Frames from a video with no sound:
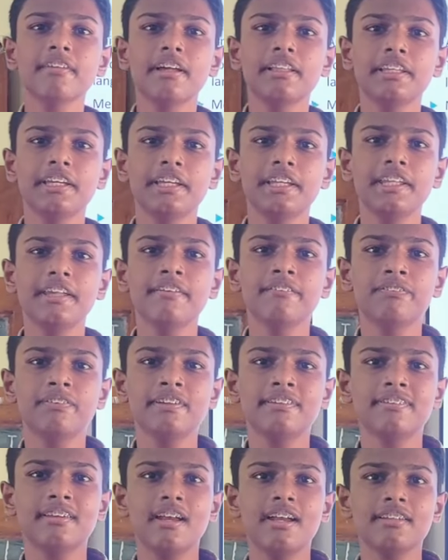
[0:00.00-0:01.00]
are the idioms
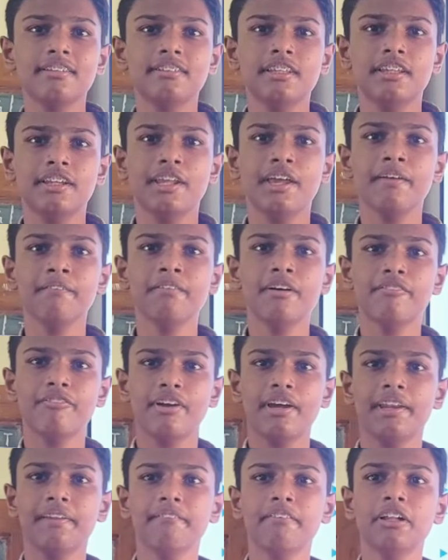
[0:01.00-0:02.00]
which has the name of
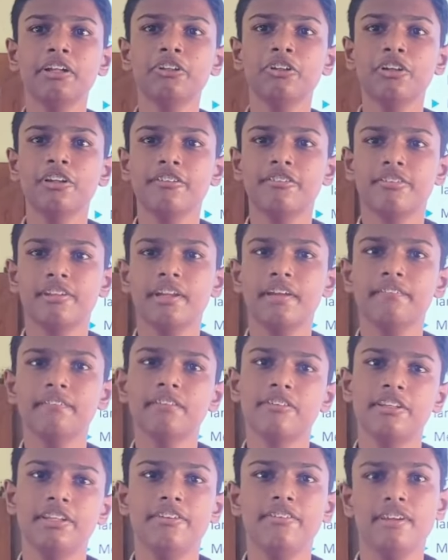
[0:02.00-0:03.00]
animal to describe
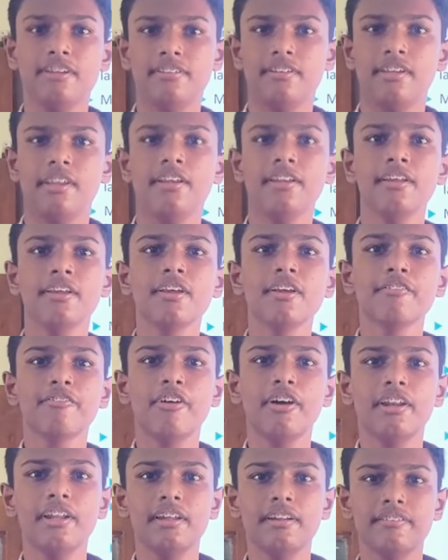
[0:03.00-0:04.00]
the situation.
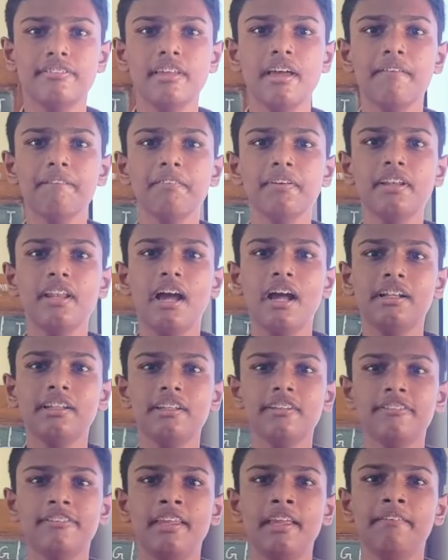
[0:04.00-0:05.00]
For example,
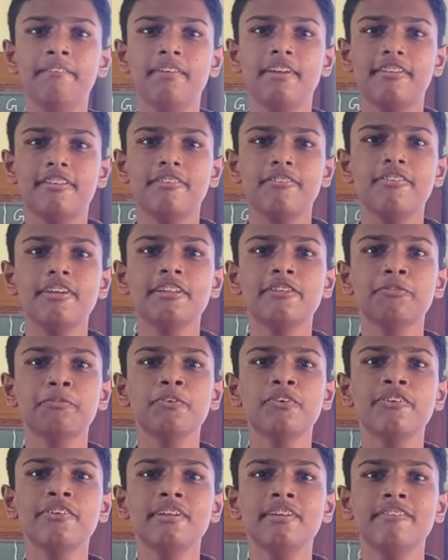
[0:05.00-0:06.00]
at a snail pace,
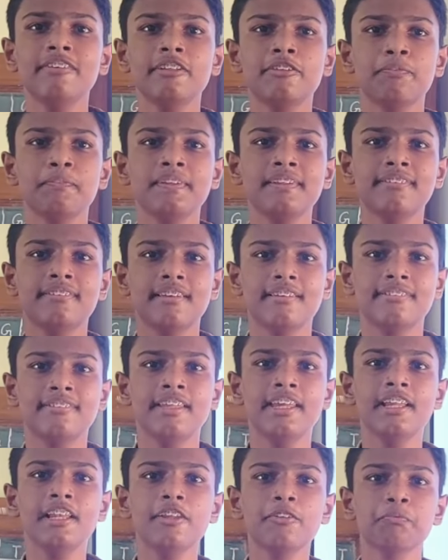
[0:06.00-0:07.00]
which means the
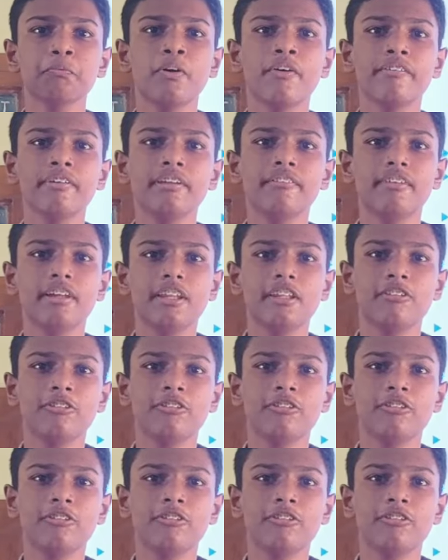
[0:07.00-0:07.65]
snail is moving very